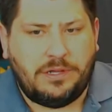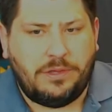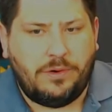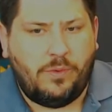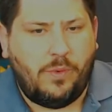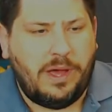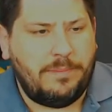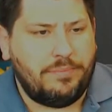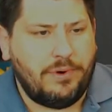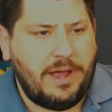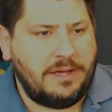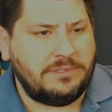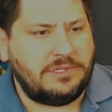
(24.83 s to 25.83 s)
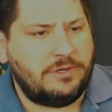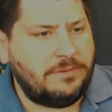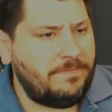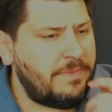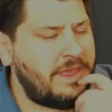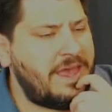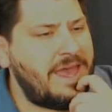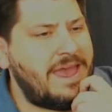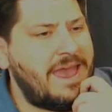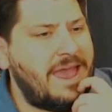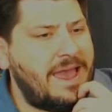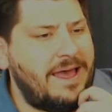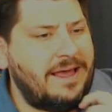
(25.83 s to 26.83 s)
web browser.
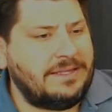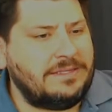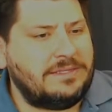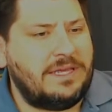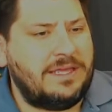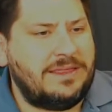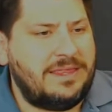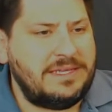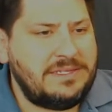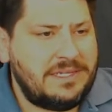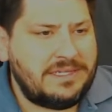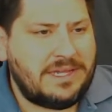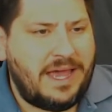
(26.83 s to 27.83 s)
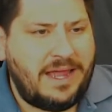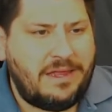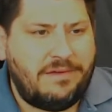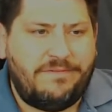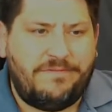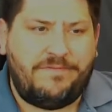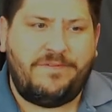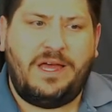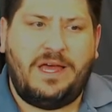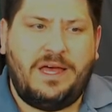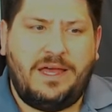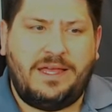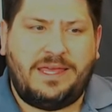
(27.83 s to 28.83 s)
And this is kind of
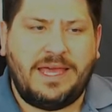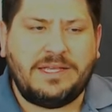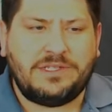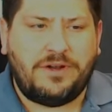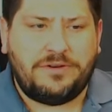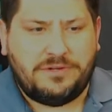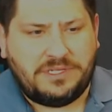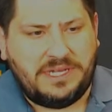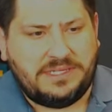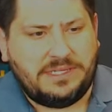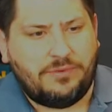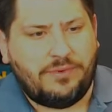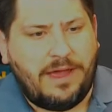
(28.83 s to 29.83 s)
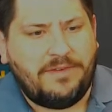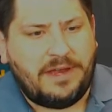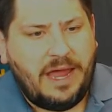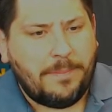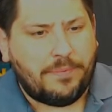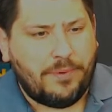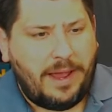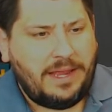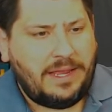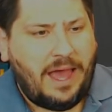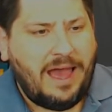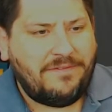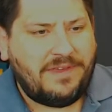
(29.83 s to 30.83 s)
Kickstarter season revving up, right?
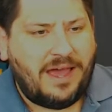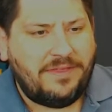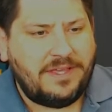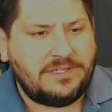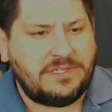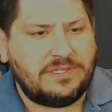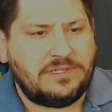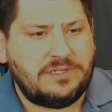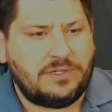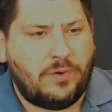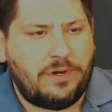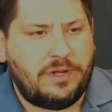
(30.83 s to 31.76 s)
I've got this sorted,